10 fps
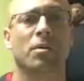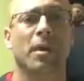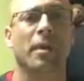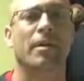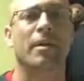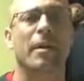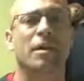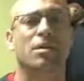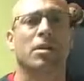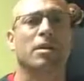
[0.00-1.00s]
So
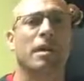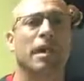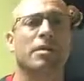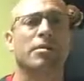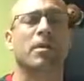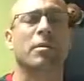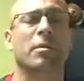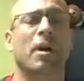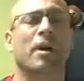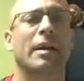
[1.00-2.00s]
certainly as you
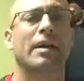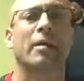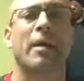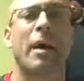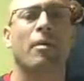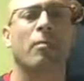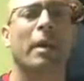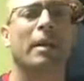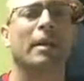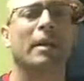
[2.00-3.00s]
come on, hit the wow button,